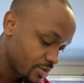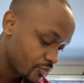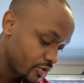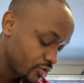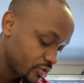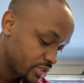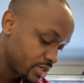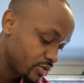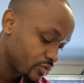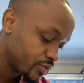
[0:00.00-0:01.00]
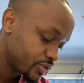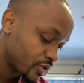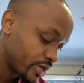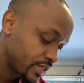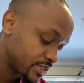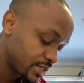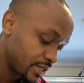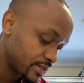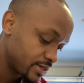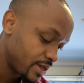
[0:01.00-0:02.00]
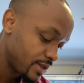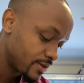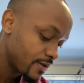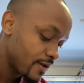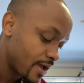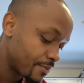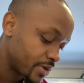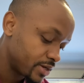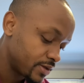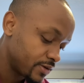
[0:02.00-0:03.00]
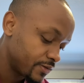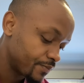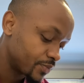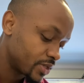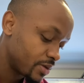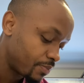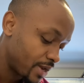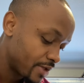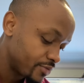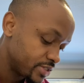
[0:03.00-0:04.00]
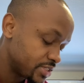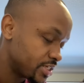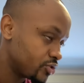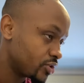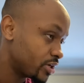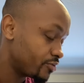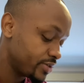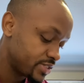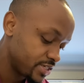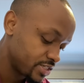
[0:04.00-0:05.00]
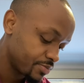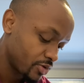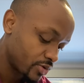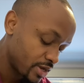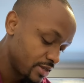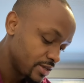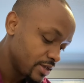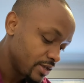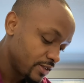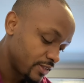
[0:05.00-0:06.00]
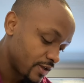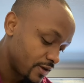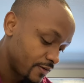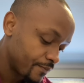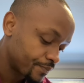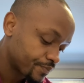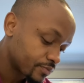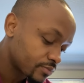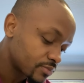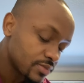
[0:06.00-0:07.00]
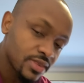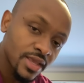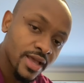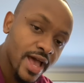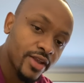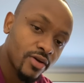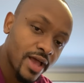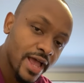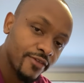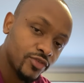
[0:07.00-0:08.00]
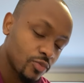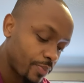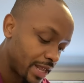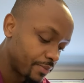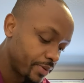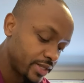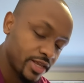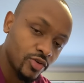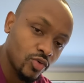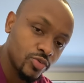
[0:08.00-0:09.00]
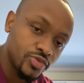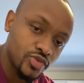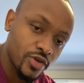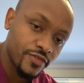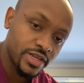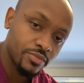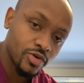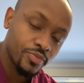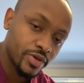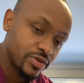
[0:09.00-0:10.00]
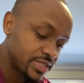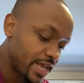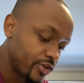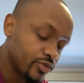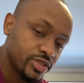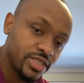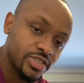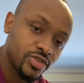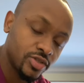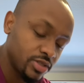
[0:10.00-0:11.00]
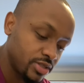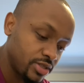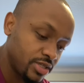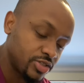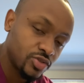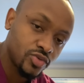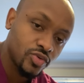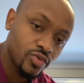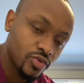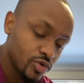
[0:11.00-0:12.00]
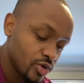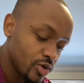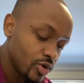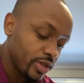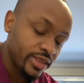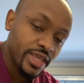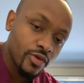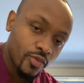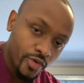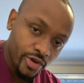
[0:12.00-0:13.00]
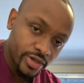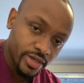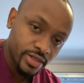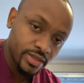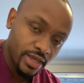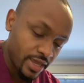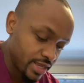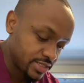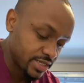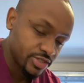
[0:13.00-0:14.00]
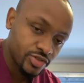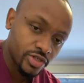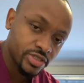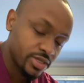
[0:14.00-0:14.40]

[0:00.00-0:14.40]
you did with your hands like that, I'm gonna apply resistance. You're gonna resist me, okay? Now I don't have to palpate and observe anymore because I know these 2, they work. The extensors, they